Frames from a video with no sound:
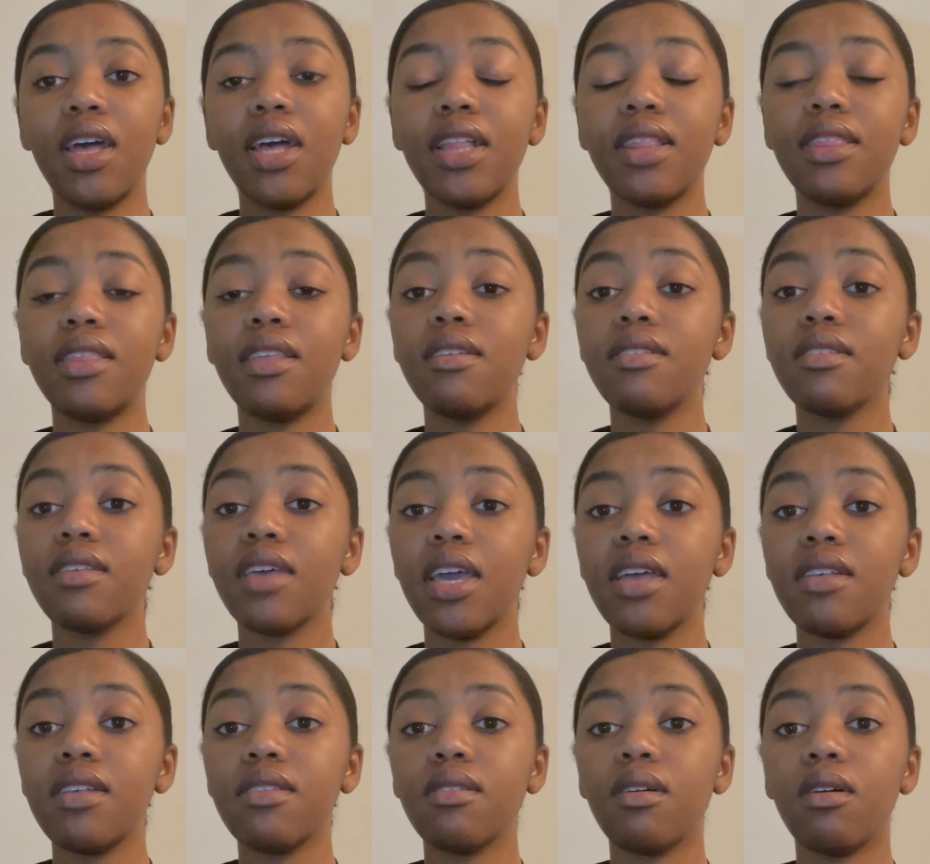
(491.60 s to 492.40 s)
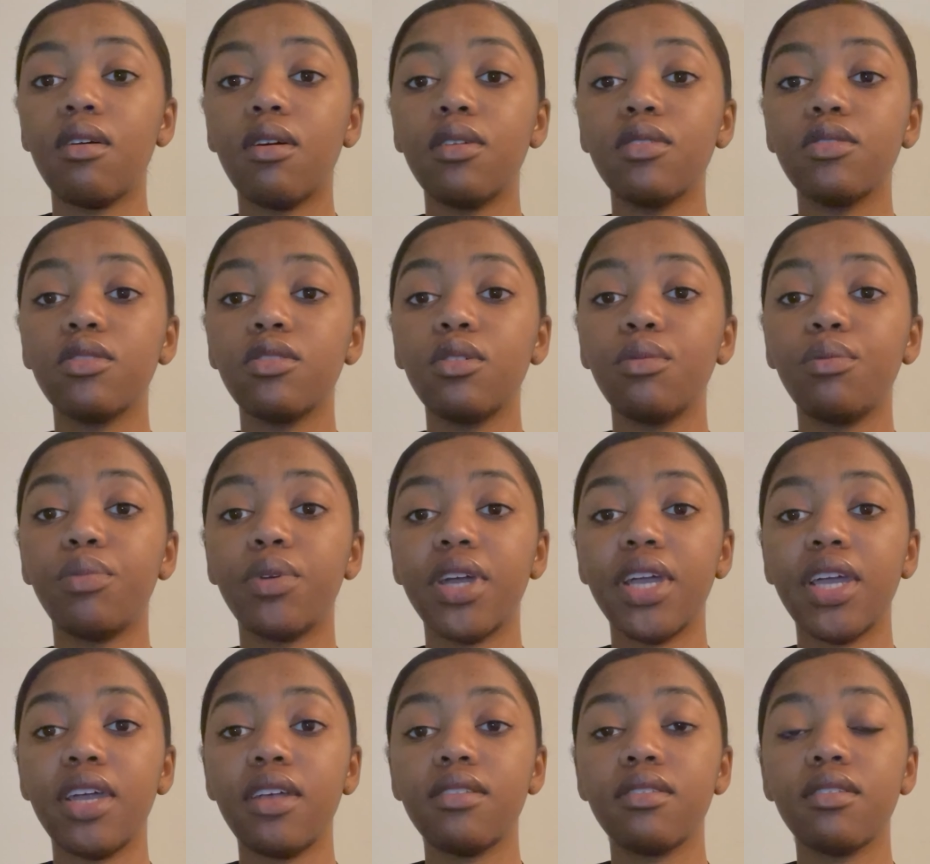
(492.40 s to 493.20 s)
This case also
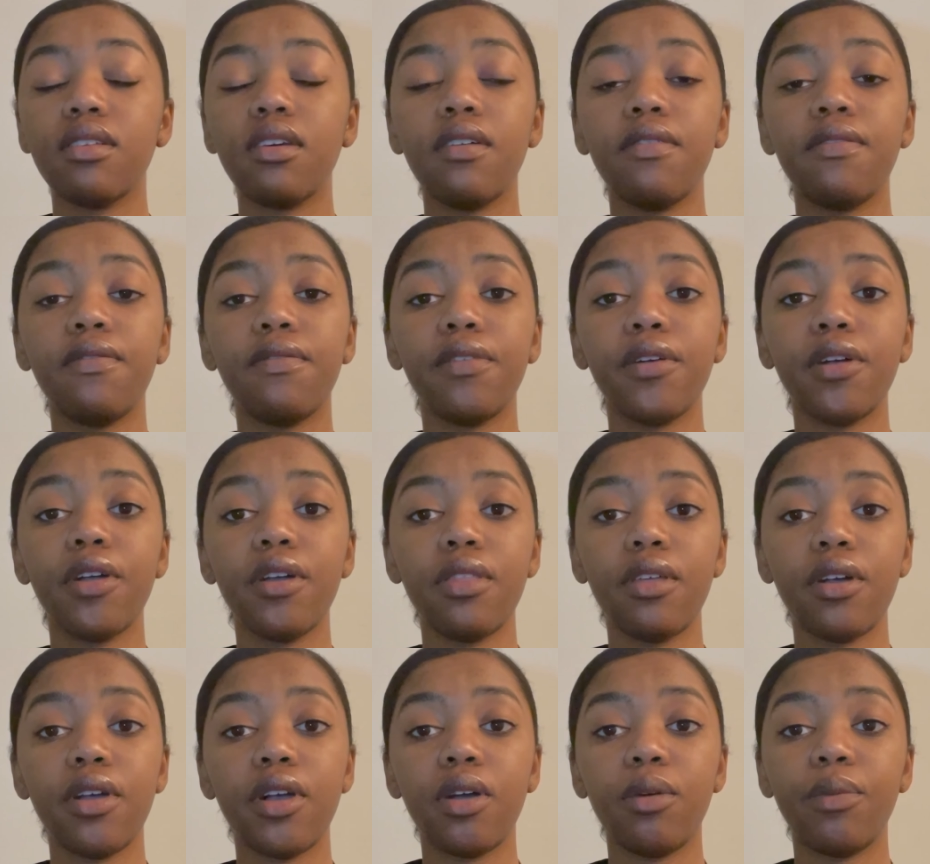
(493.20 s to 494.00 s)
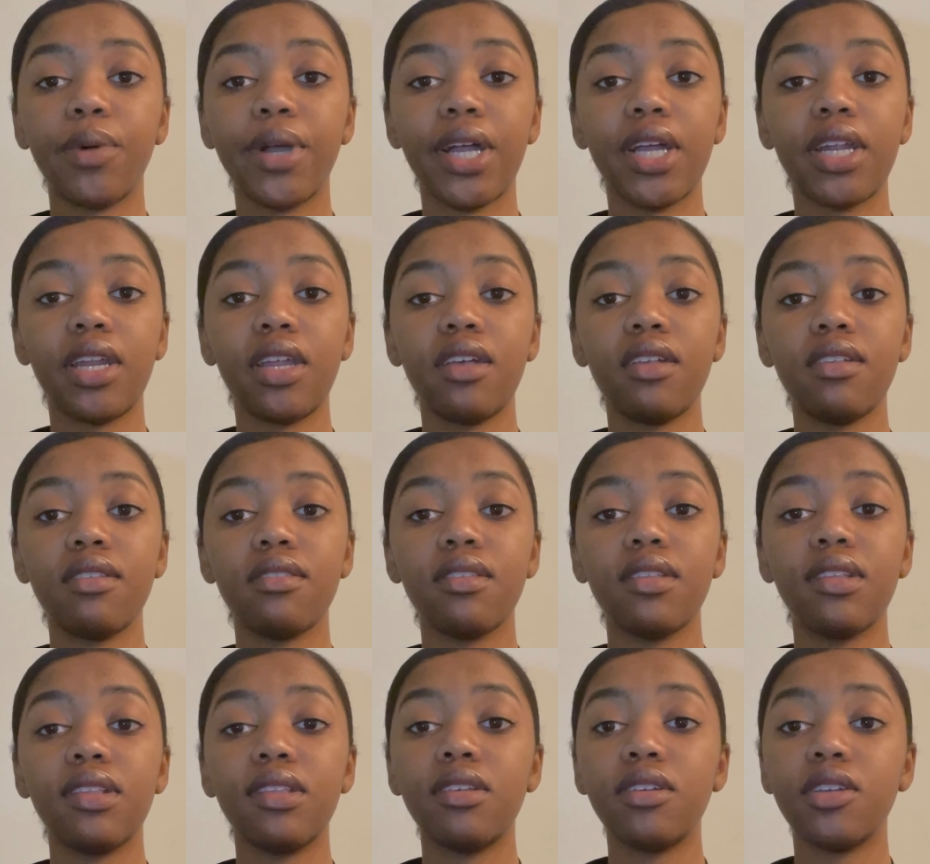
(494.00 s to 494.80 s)
brings further
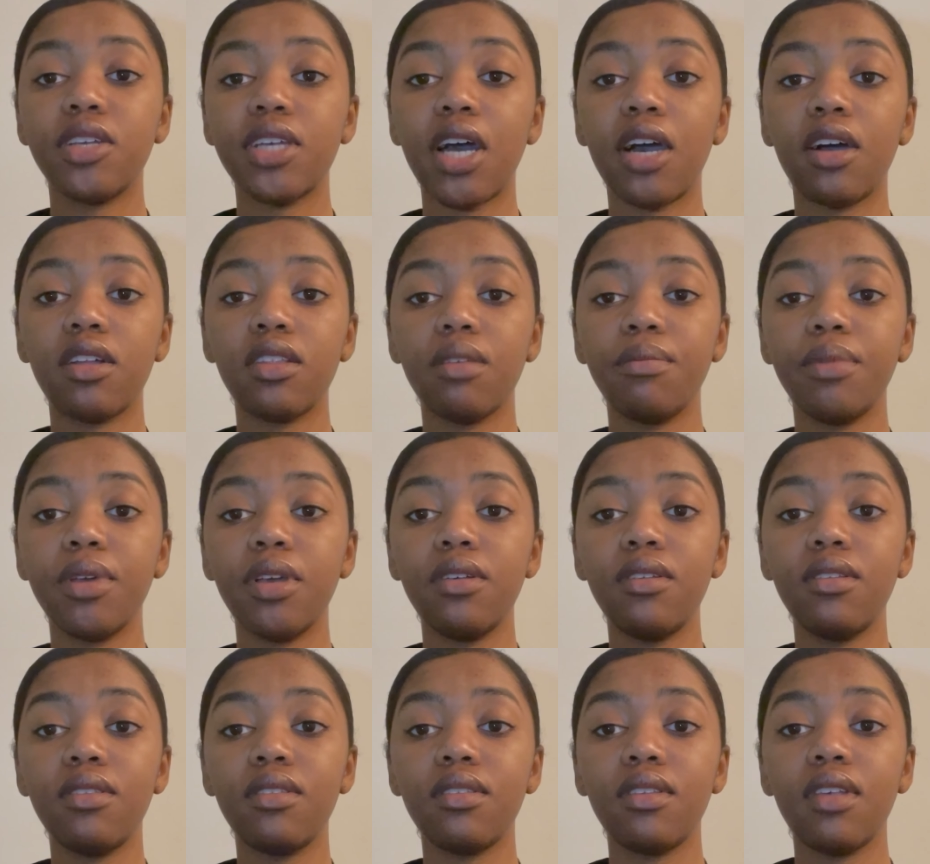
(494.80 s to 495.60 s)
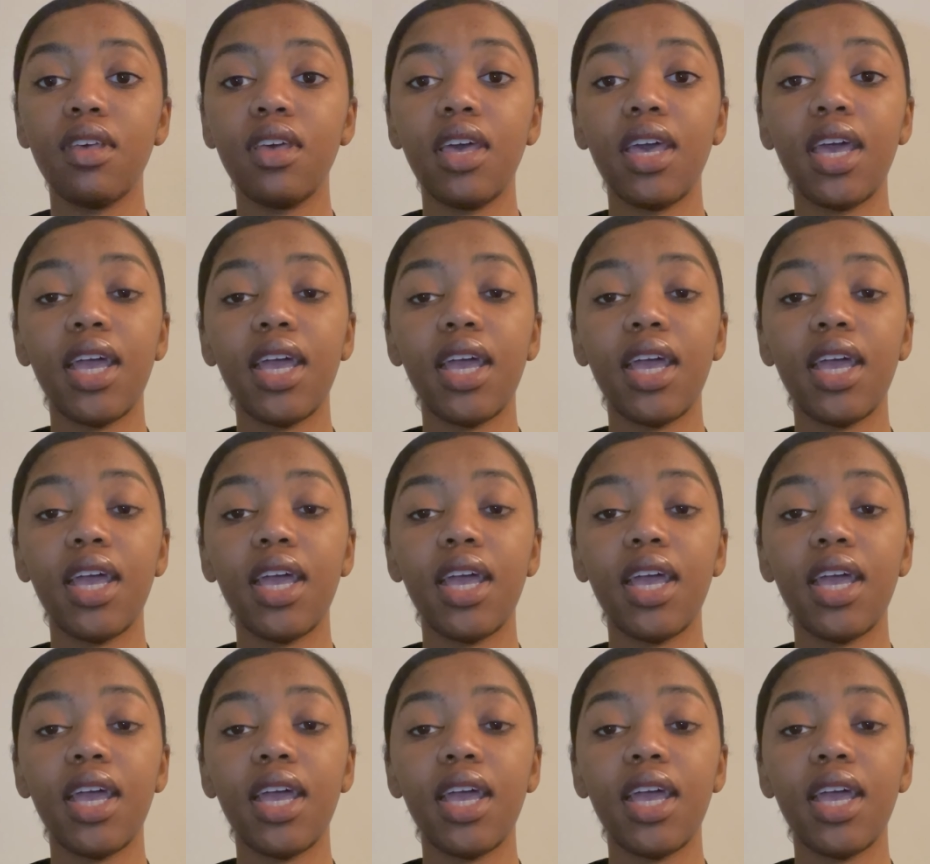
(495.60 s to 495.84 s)
awareness to child abuse